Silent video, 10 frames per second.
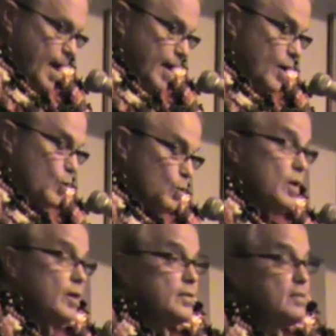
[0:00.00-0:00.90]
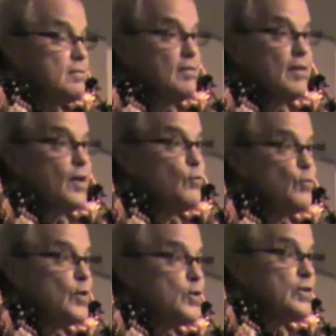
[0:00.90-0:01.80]
In other words,
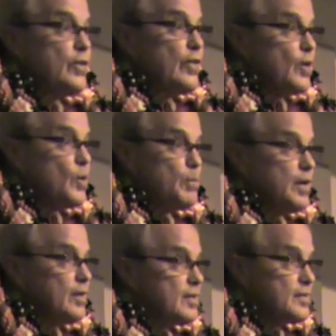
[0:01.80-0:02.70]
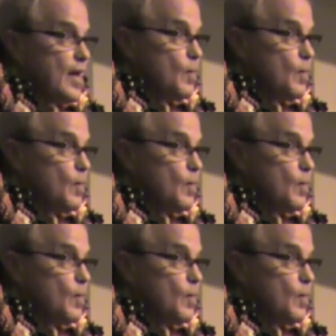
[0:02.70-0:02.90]
conversion therapy does